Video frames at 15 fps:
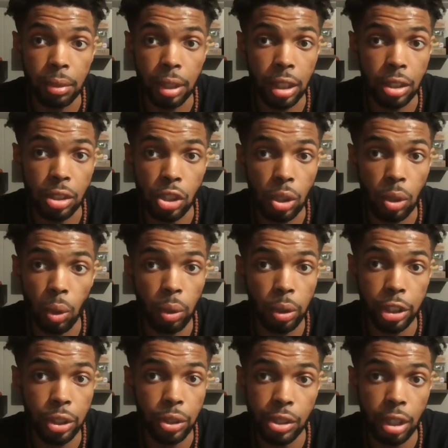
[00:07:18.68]
And so
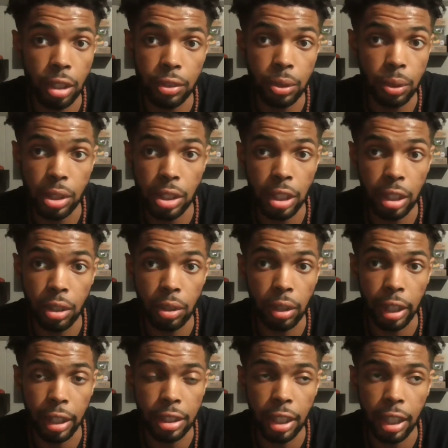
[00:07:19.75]
holding yourself to a standard
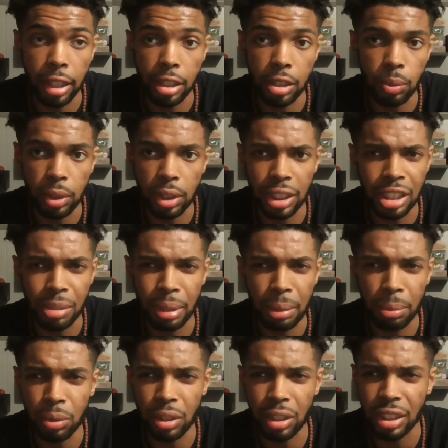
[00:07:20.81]
like that is what leads
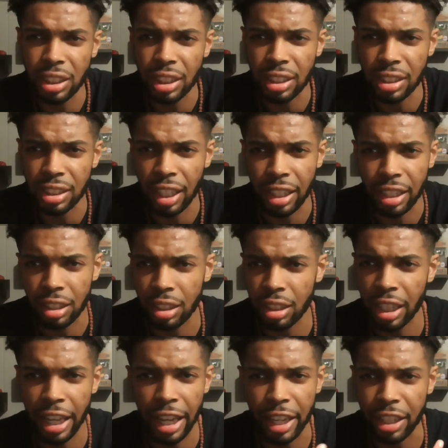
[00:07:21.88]
people to things like
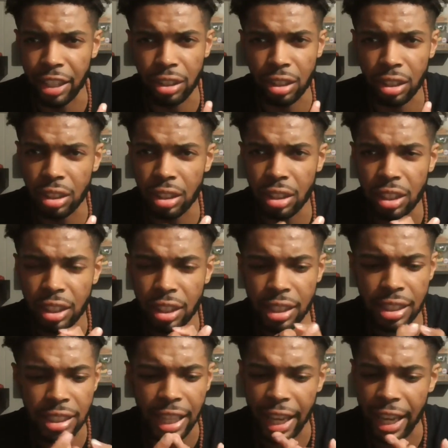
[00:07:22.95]
anger,
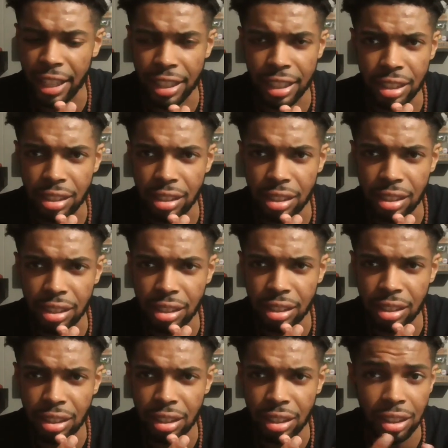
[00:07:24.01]
sadness,
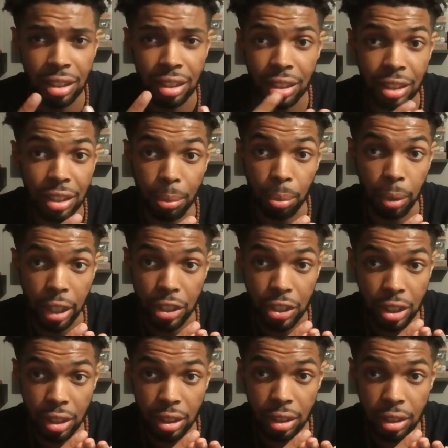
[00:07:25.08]

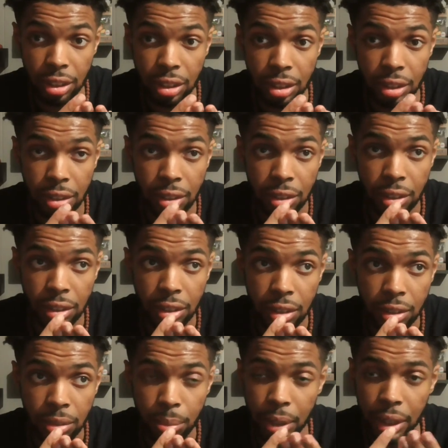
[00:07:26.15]
depression,
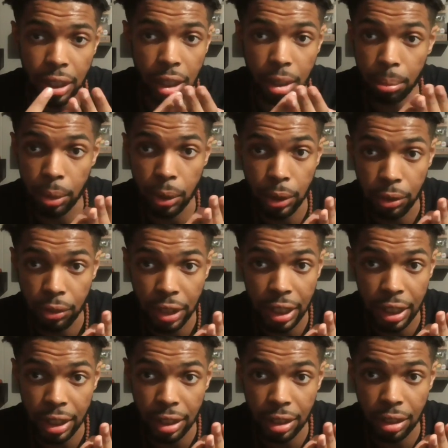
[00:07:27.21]
being
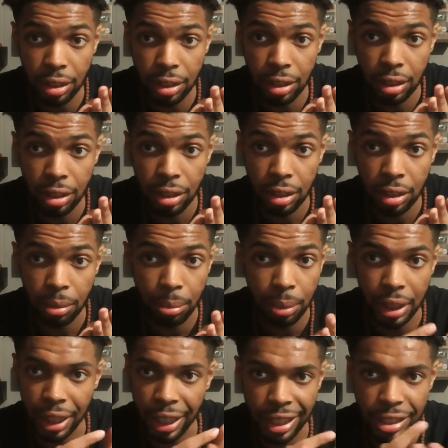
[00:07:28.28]
unmotivated,
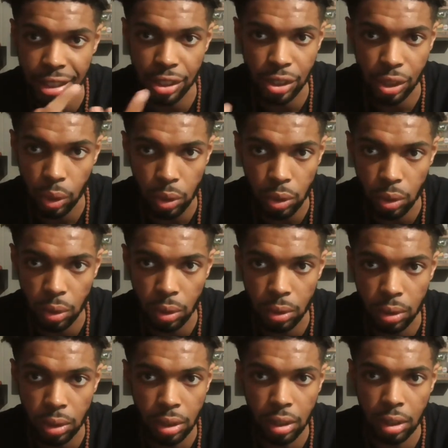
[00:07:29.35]
being antisocial,
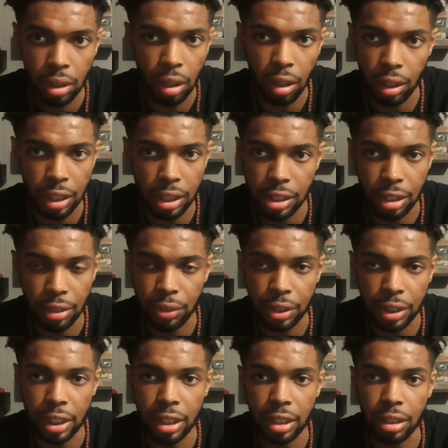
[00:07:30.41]
all these different
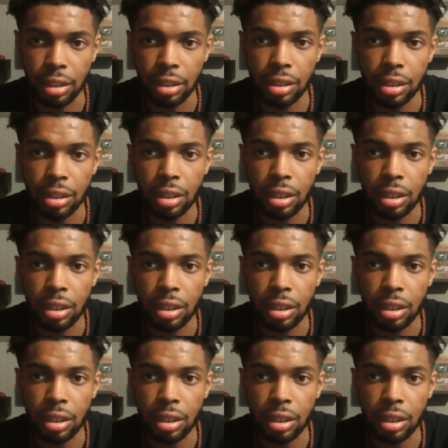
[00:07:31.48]
things.